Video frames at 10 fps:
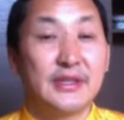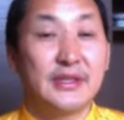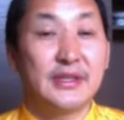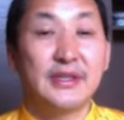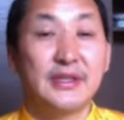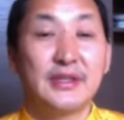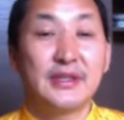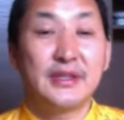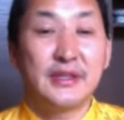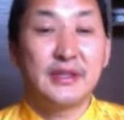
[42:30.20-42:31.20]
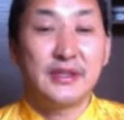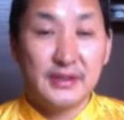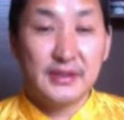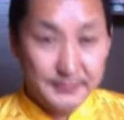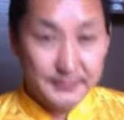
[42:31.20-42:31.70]
the
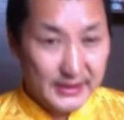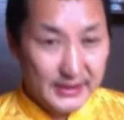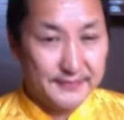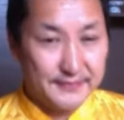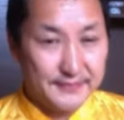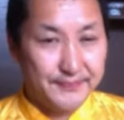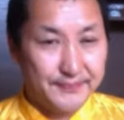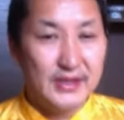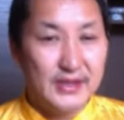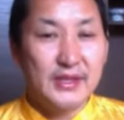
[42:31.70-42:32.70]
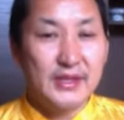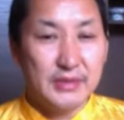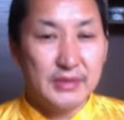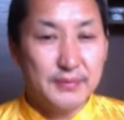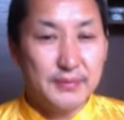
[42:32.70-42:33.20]
peace.
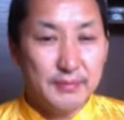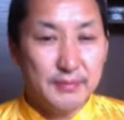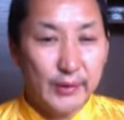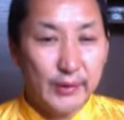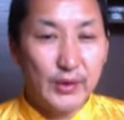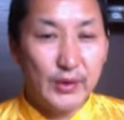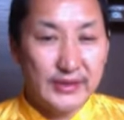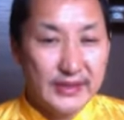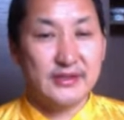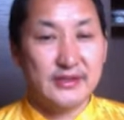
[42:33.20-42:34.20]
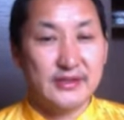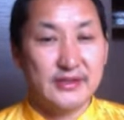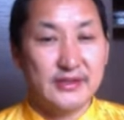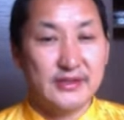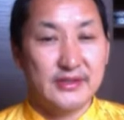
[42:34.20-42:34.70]
Maybe may we think
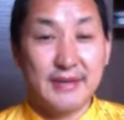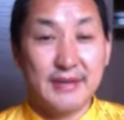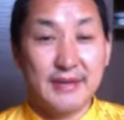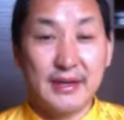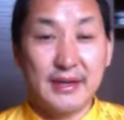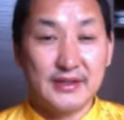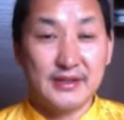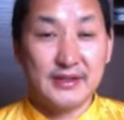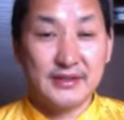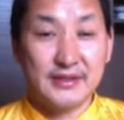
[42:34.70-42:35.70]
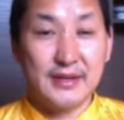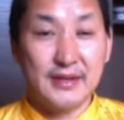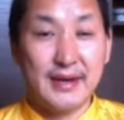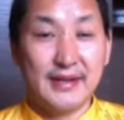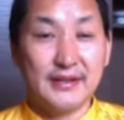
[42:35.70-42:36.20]
some lamas,
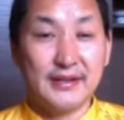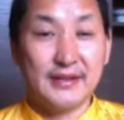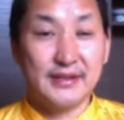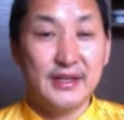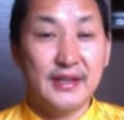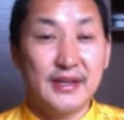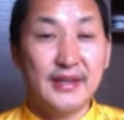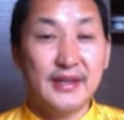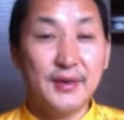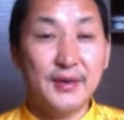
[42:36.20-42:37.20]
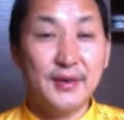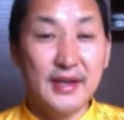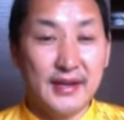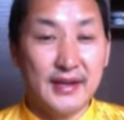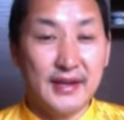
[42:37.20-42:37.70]
some others, they
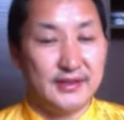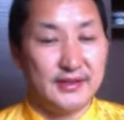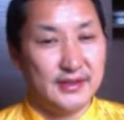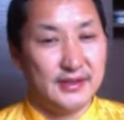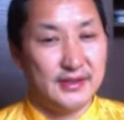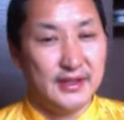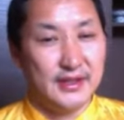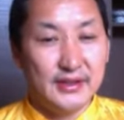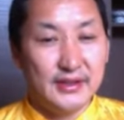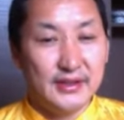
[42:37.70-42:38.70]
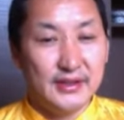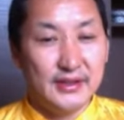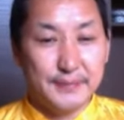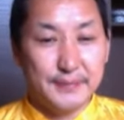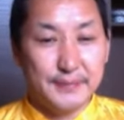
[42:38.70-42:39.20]
realize that
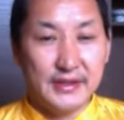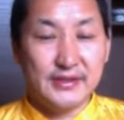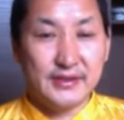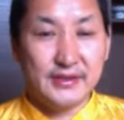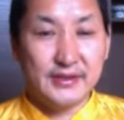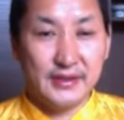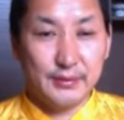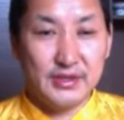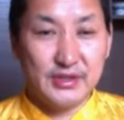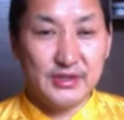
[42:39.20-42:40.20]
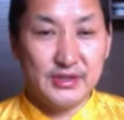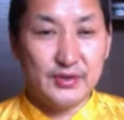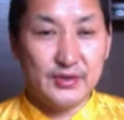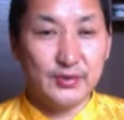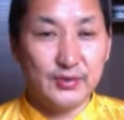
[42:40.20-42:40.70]
inner peace, which is
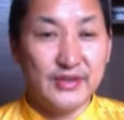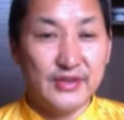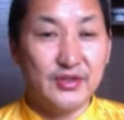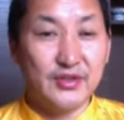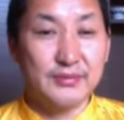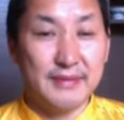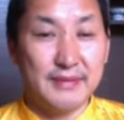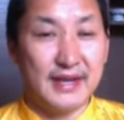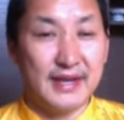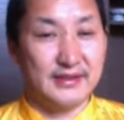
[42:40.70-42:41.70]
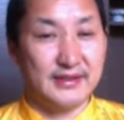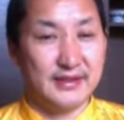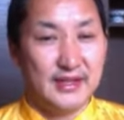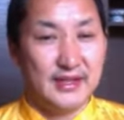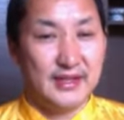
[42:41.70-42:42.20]
the true nature of the mind,
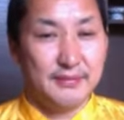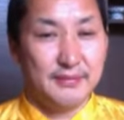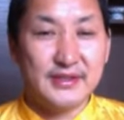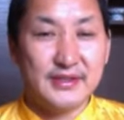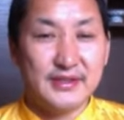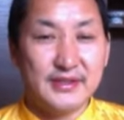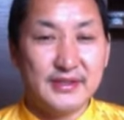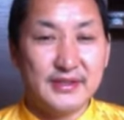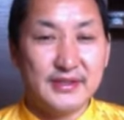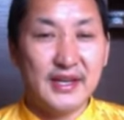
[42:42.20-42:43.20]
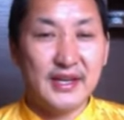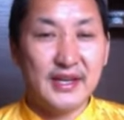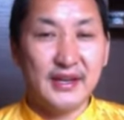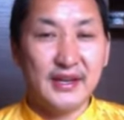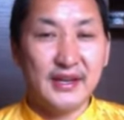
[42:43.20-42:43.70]
but
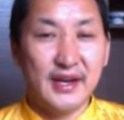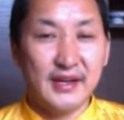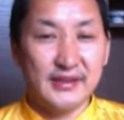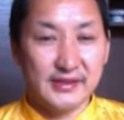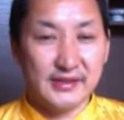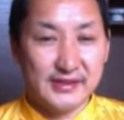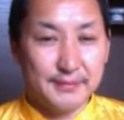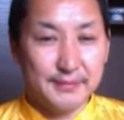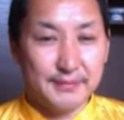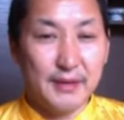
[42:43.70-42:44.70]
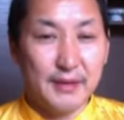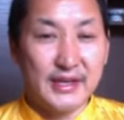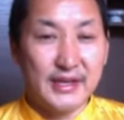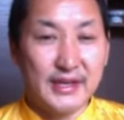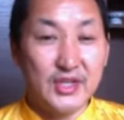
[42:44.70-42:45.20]
still there is some
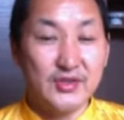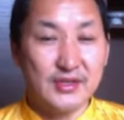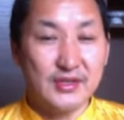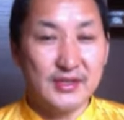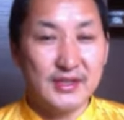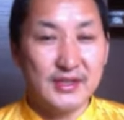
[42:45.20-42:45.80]
complications.